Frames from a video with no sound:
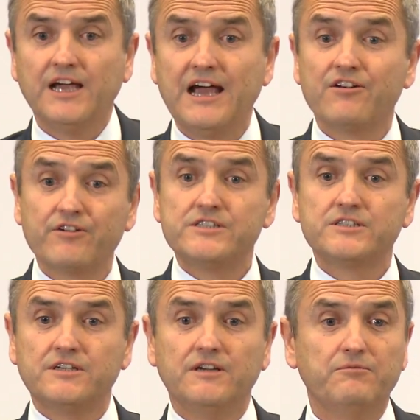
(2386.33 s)
high
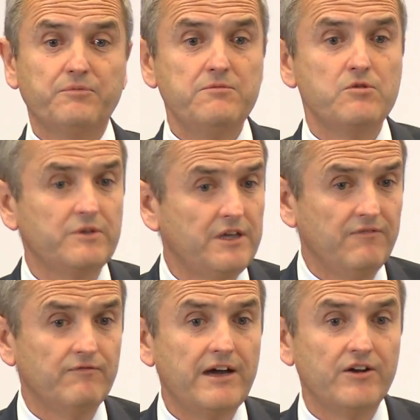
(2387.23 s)
risk premium
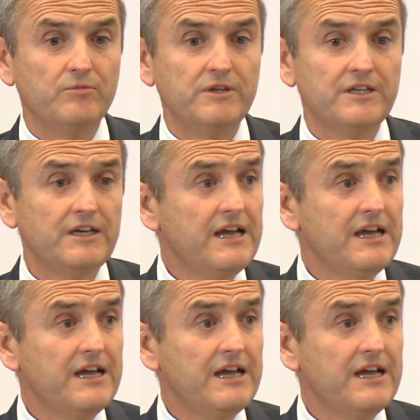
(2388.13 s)
environment.